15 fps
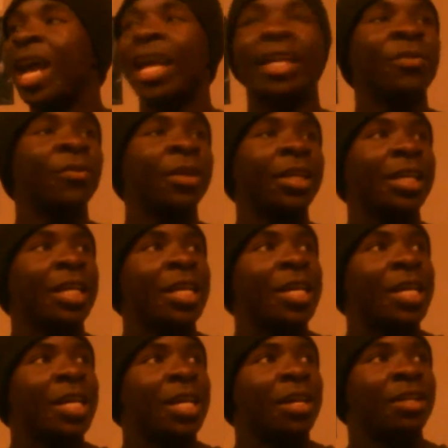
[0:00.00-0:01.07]
accurate
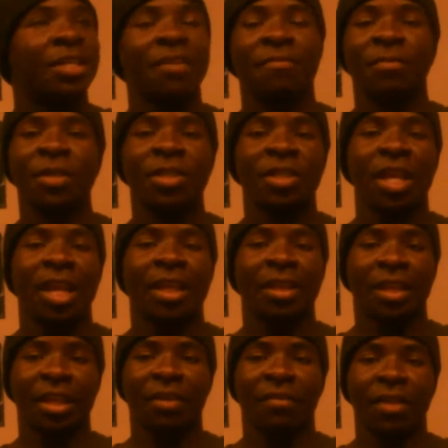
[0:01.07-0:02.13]
definition I can
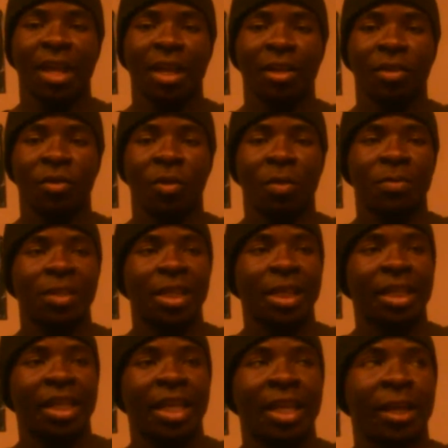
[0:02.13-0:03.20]
think of that, you know what I'm
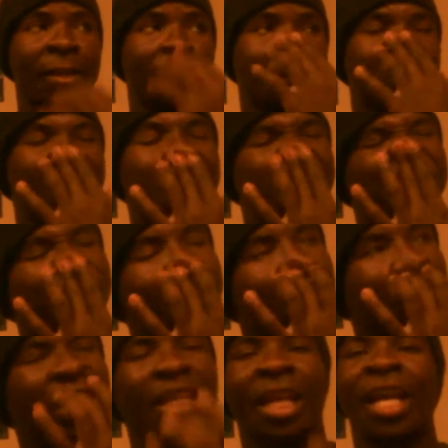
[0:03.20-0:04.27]
saying? And
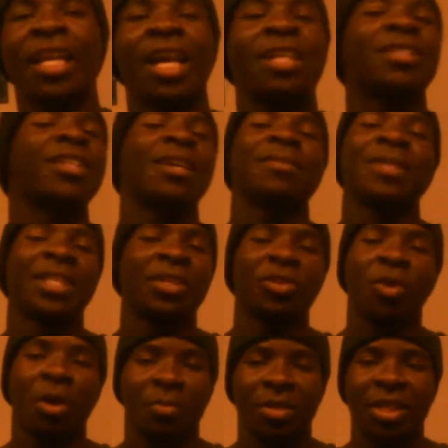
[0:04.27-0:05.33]
and I gotta stop saying you
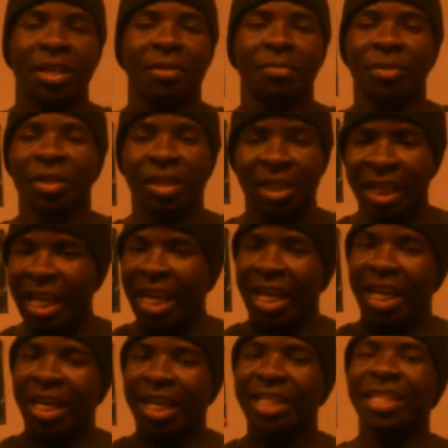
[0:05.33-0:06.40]
know what I'm saying, but
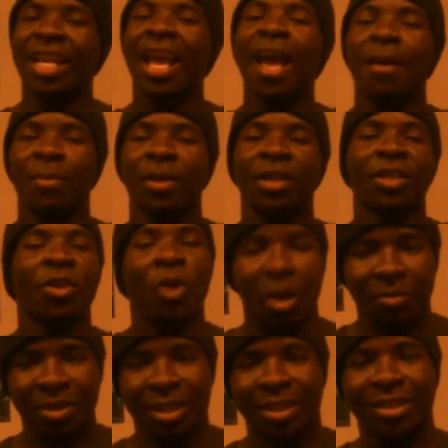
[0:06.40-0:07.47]
it's a habit, you know what
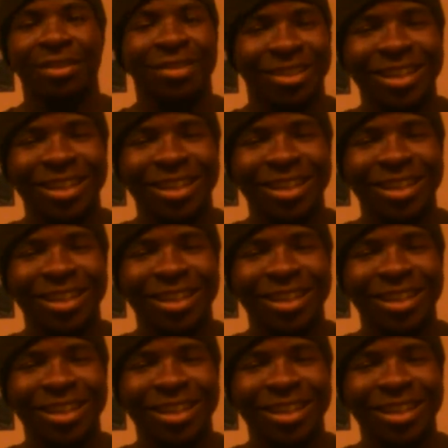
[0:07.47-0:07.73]
I'm saying?